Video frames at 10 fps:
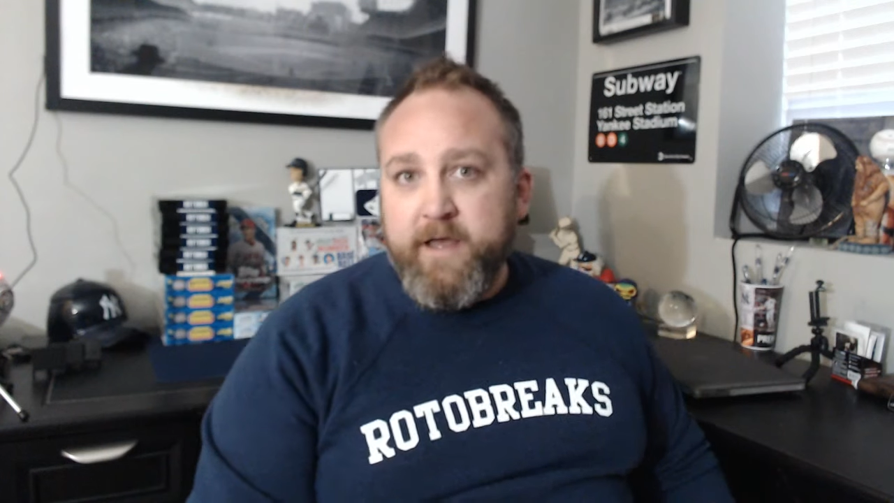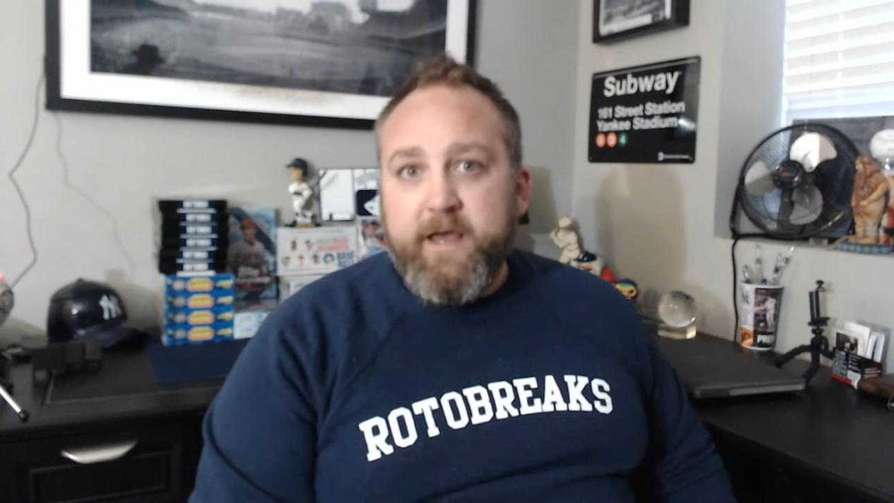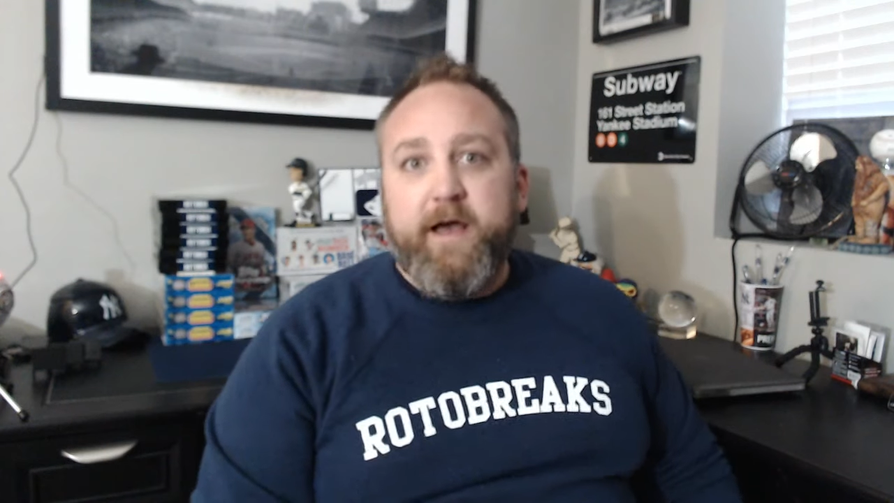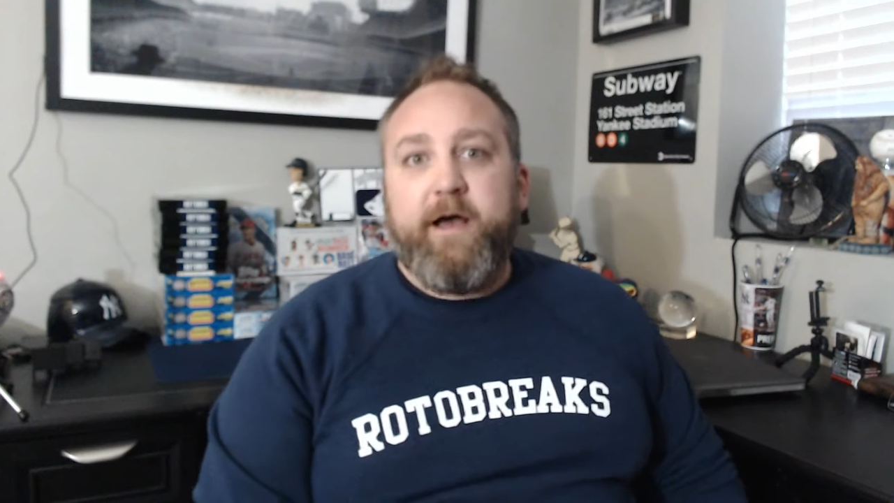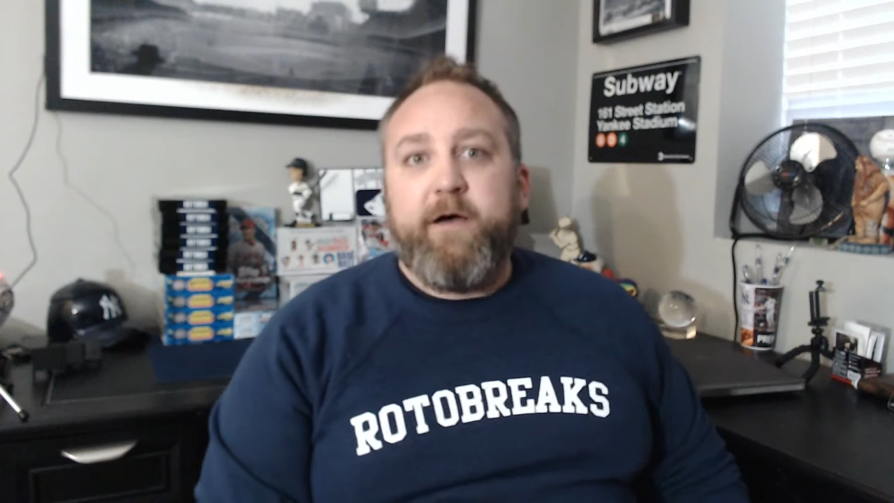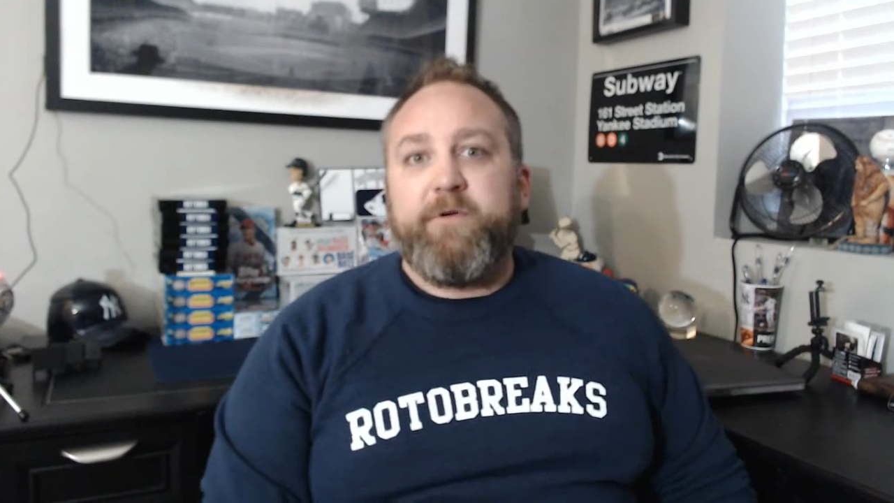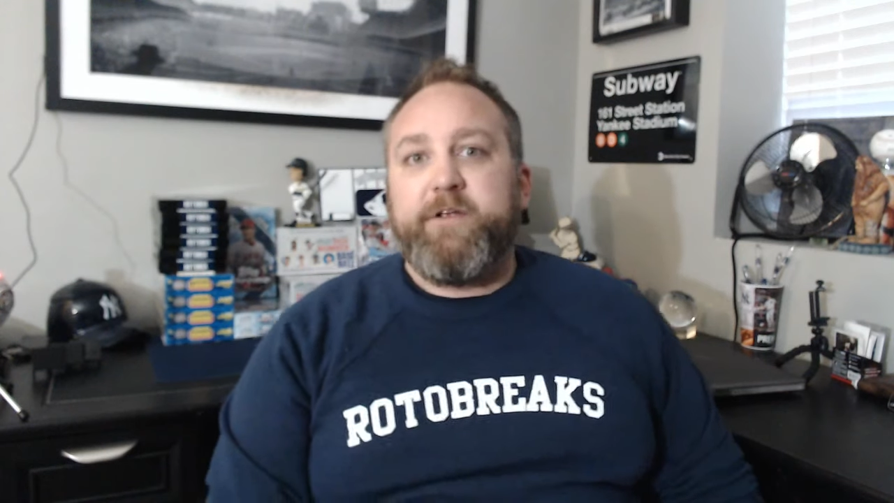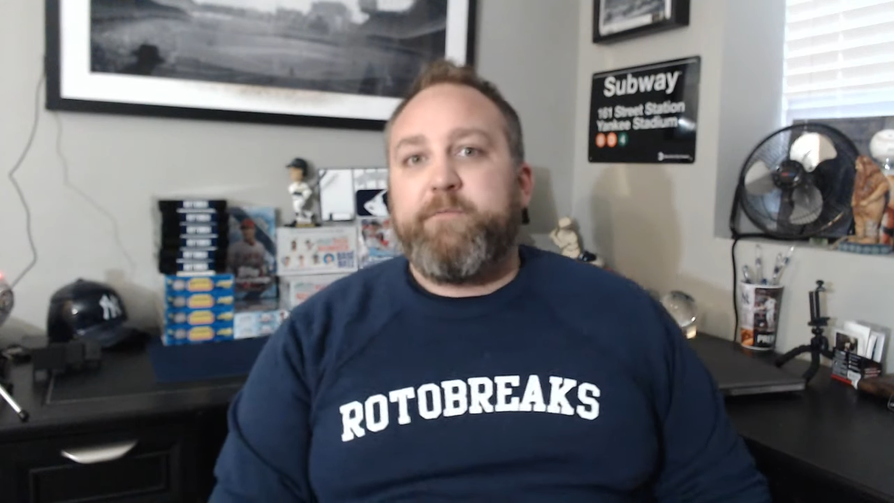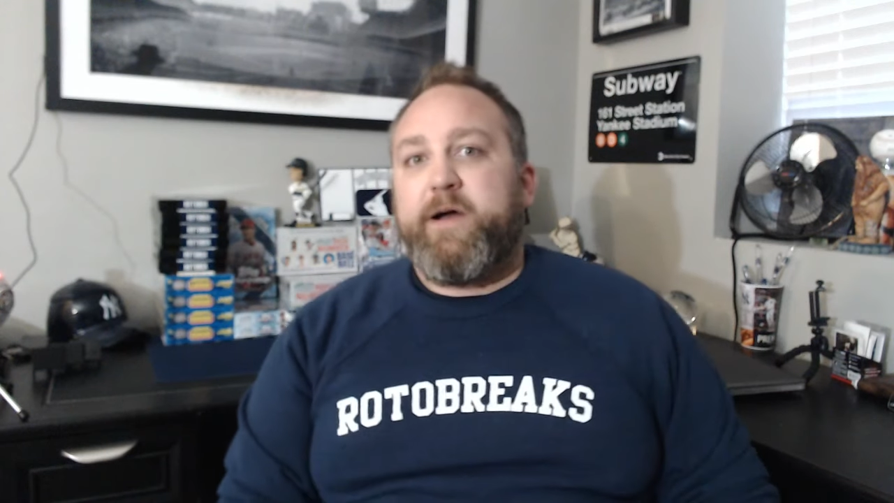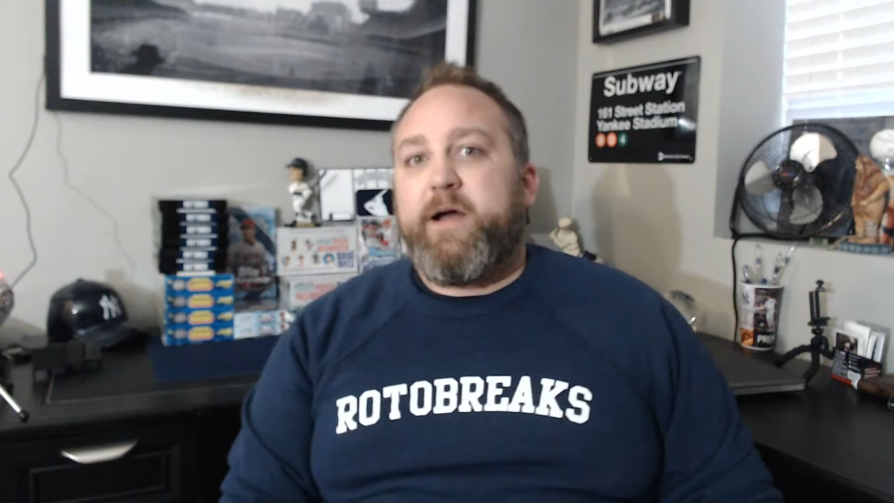When
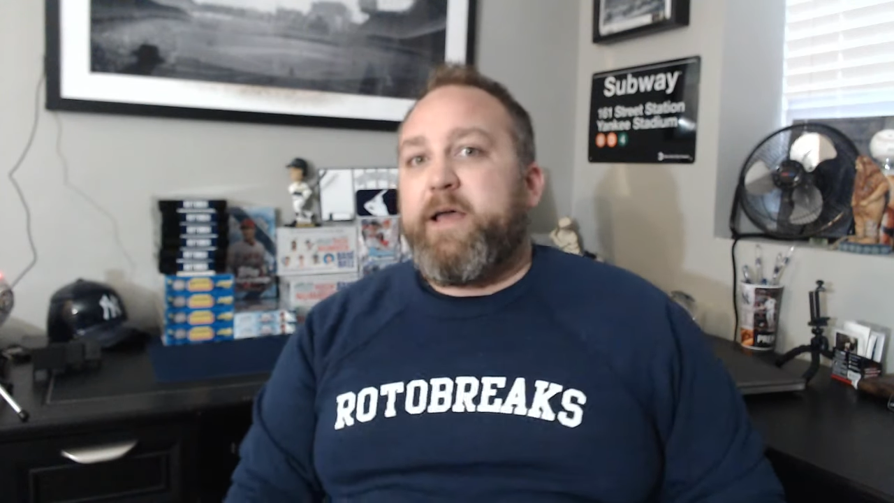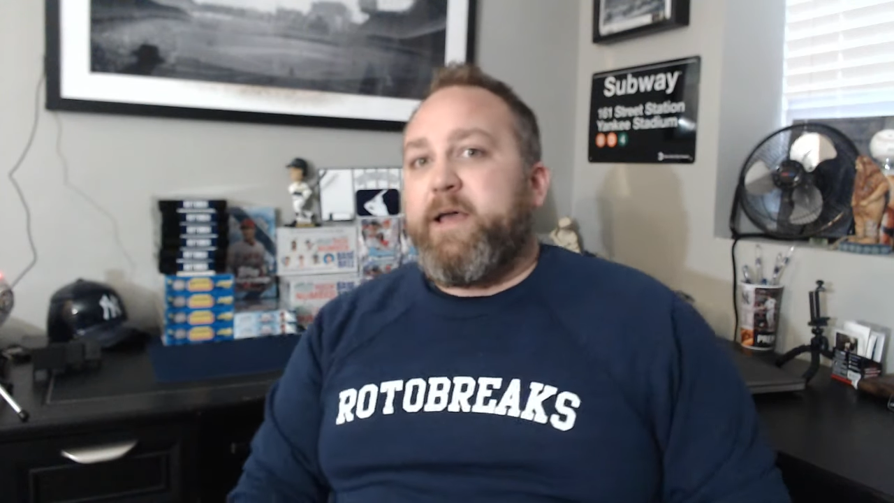you're buying